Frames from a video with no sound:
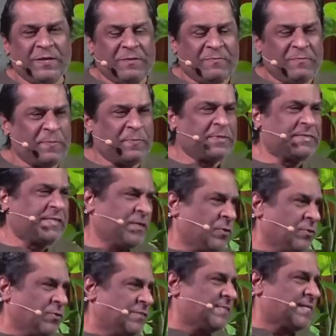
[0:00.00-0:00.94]
People say,
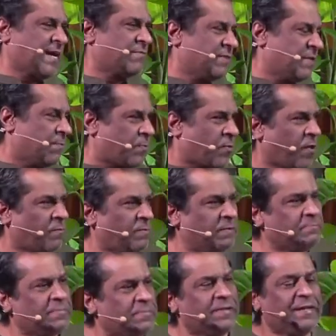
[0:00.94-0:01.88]
don't start with the
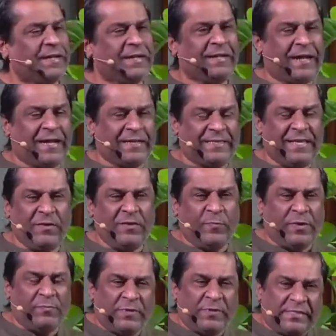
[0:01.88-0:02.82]
problem. I think we will